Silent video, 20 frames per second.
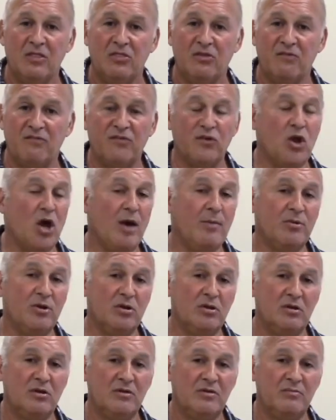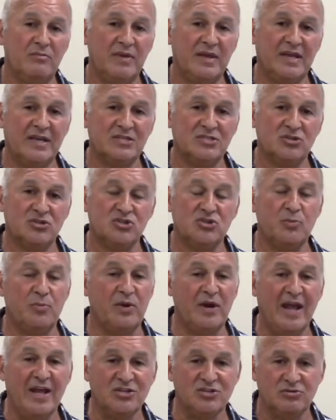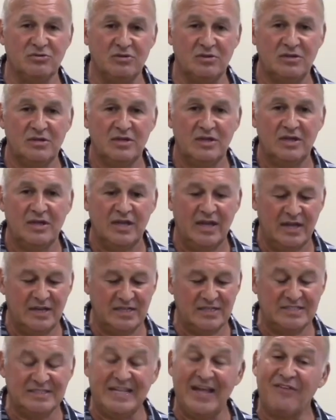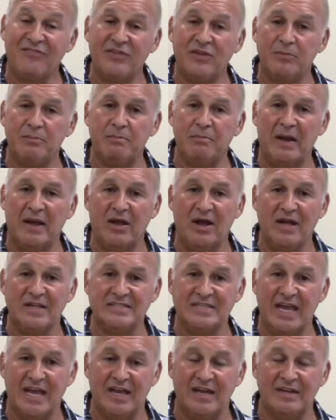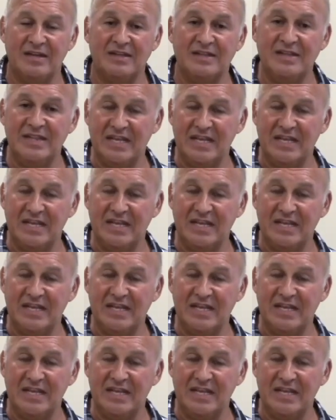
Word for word: They're phenomenal because they're supernatural, and it's definitely by God's hand.